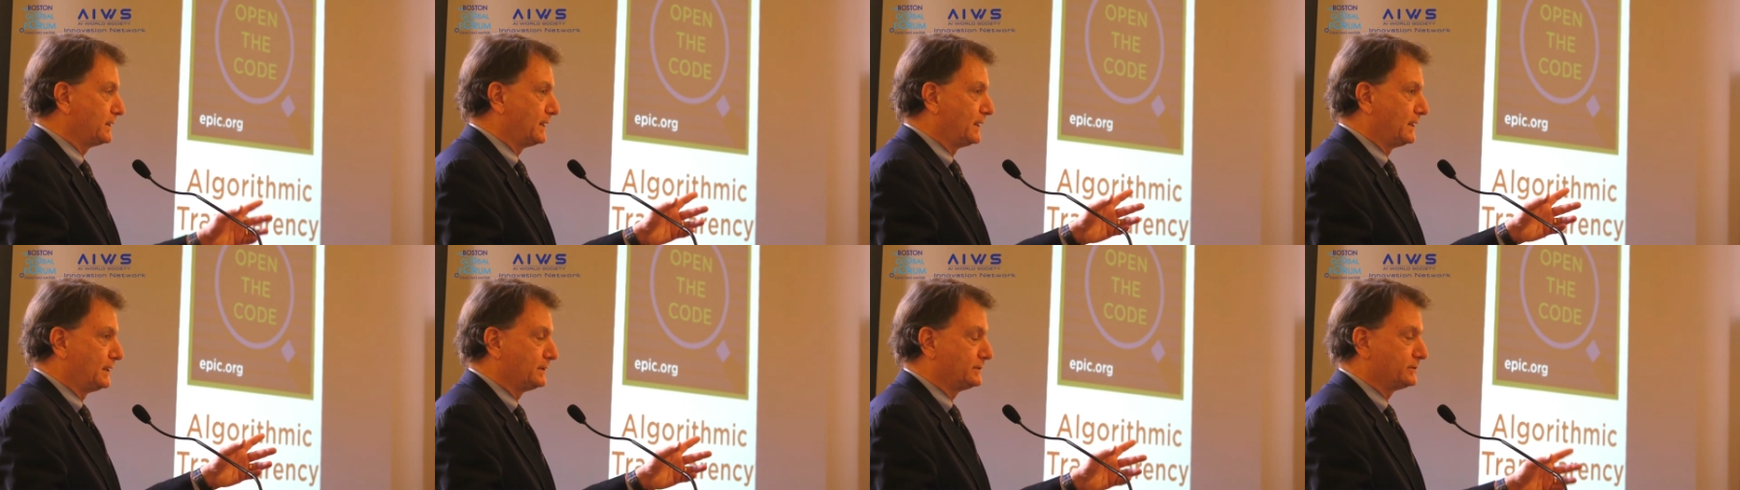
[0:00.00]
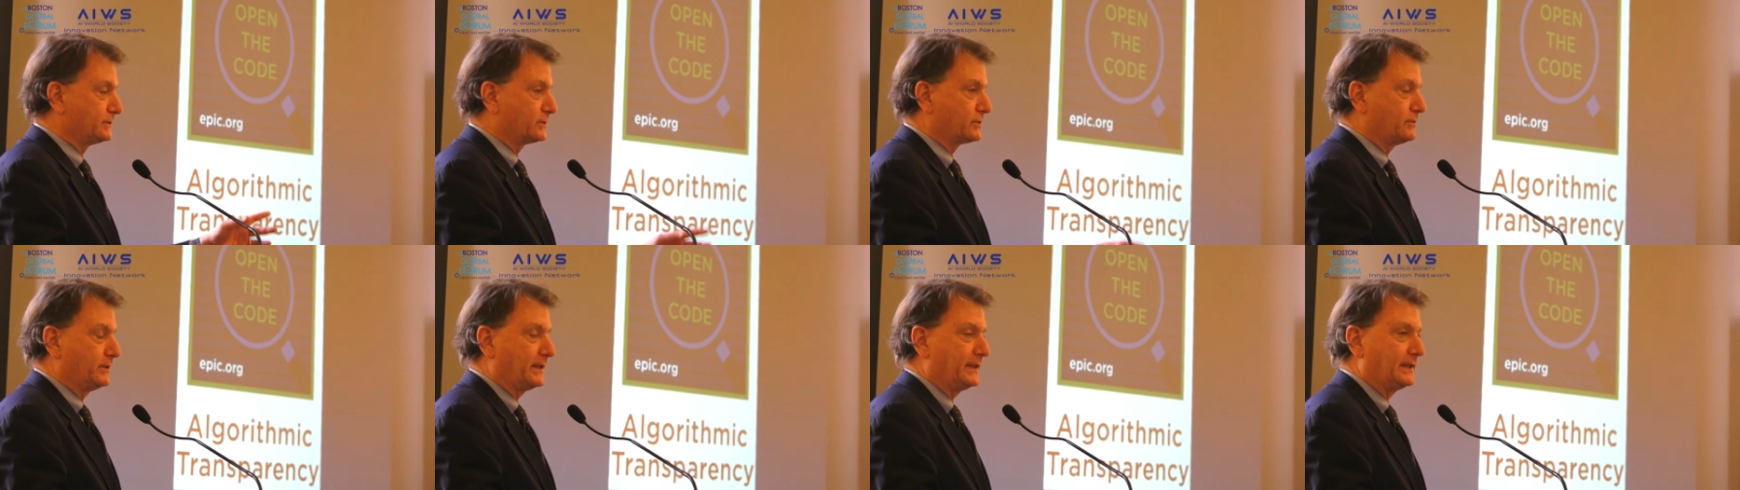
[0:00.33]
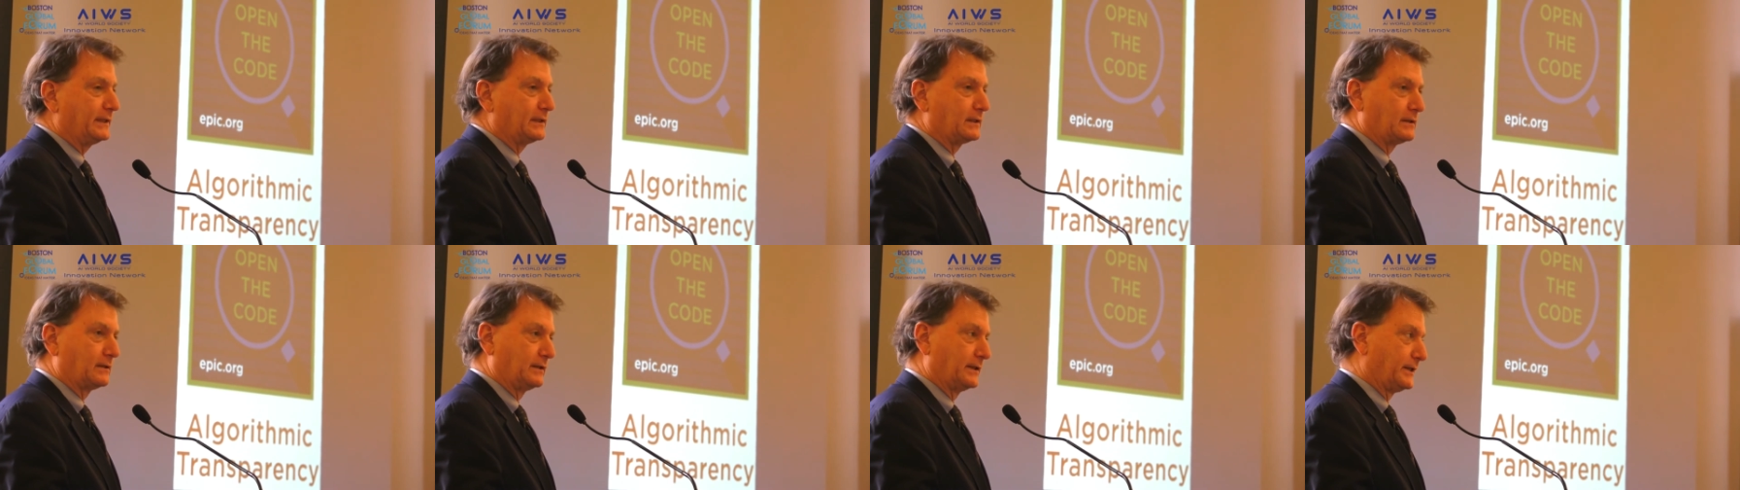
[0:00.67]
which are on the
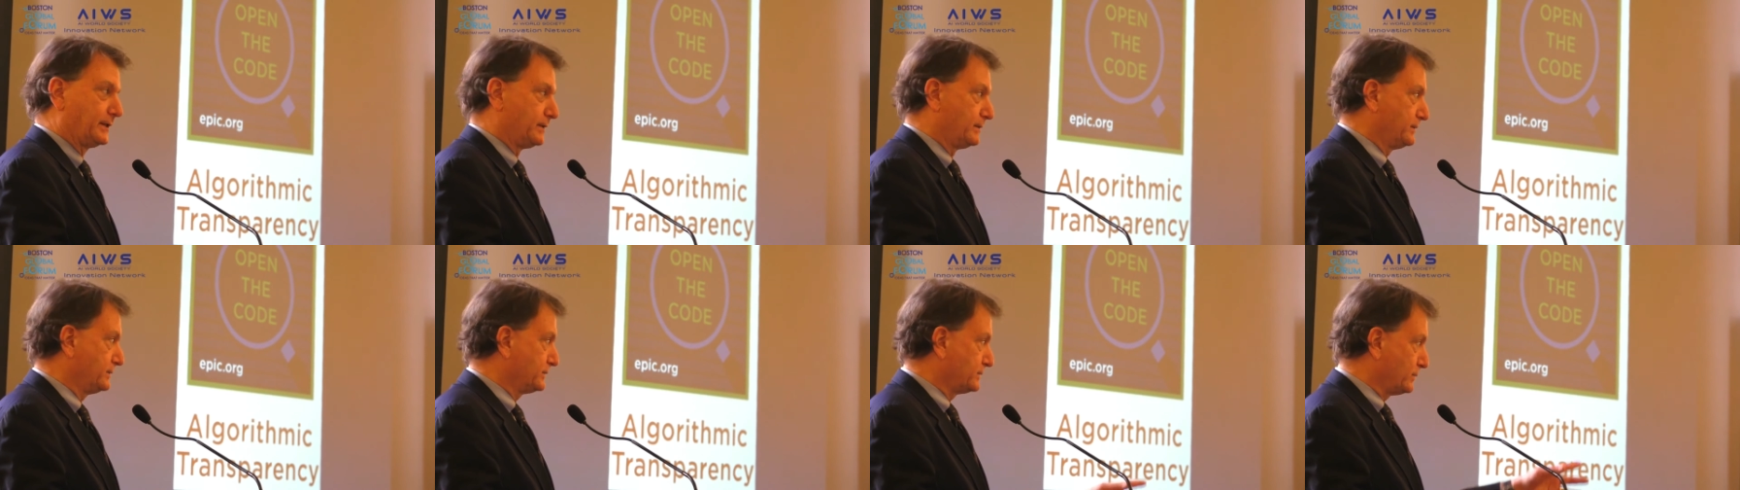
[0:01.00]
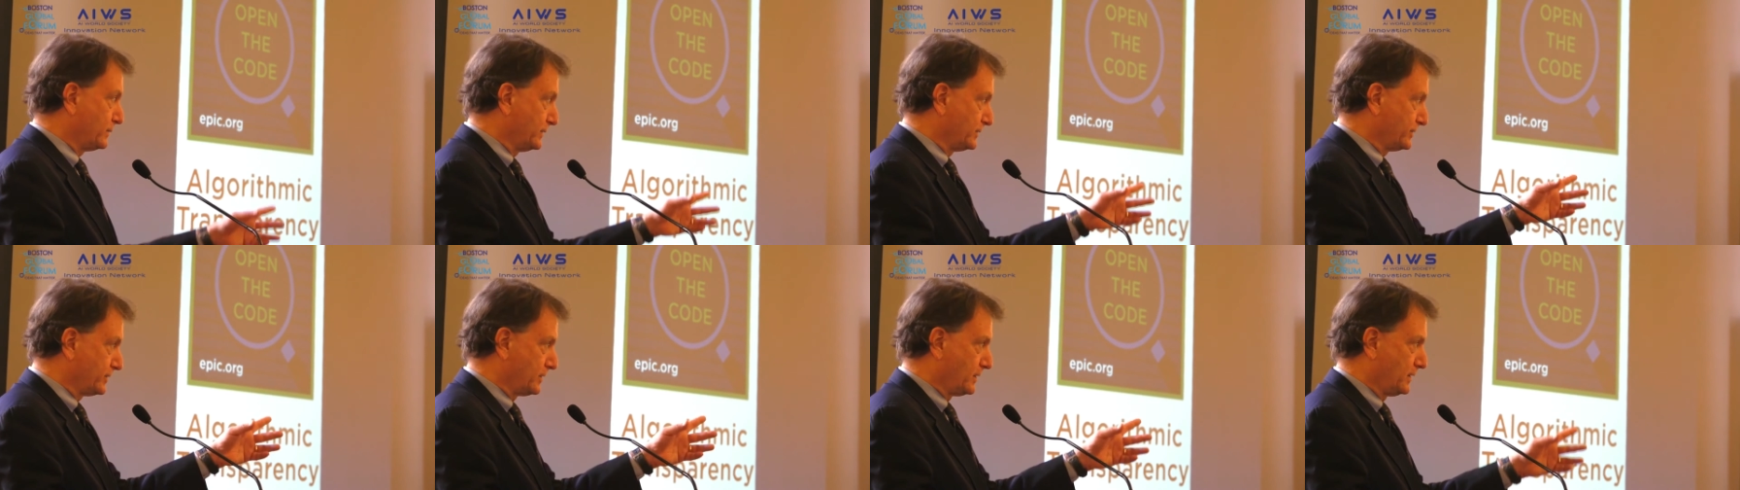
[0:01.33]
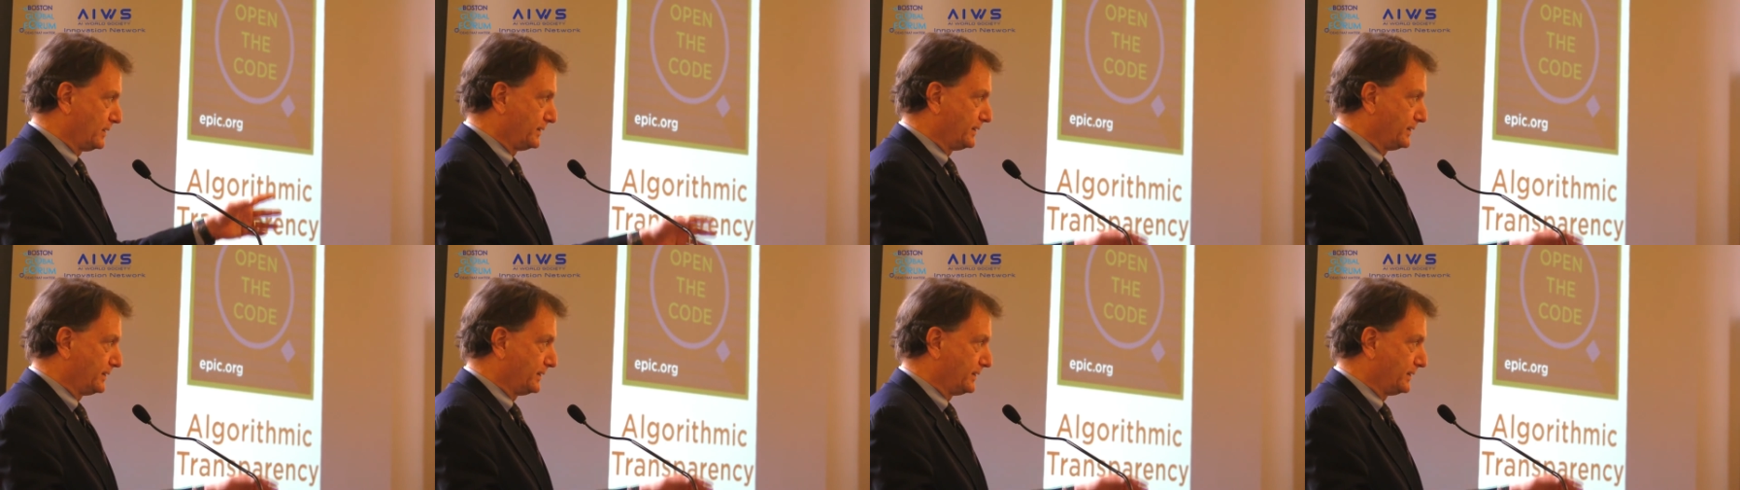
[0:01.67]
table over here.